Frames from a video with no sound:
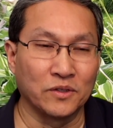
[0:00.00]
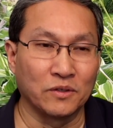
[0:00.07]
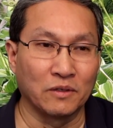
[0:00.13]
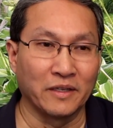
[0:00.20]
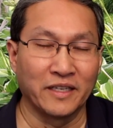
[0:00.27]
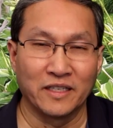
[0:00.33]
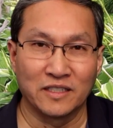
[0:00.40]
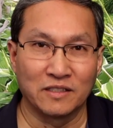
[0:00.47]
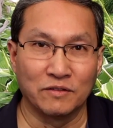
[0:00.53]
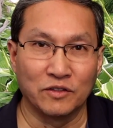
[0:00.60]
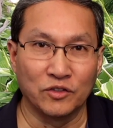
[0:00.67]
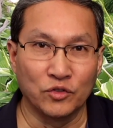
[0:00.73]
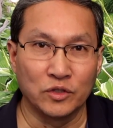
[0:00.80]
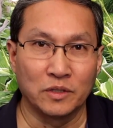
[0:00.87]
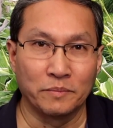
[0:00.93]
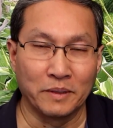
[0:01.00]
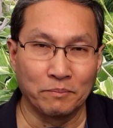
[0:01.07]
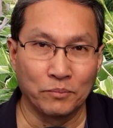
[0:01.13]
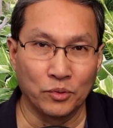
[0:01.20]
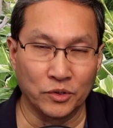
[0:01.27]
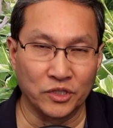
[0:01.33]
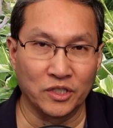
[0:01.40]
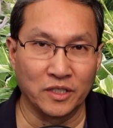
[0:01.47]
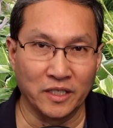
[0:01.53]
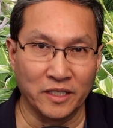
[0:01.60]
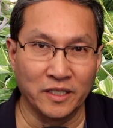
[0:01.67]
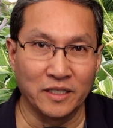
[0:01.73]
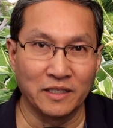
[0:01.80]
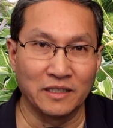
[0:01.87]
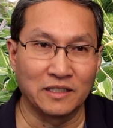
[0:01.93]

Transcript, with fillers: your leg isn't used to being pushed in.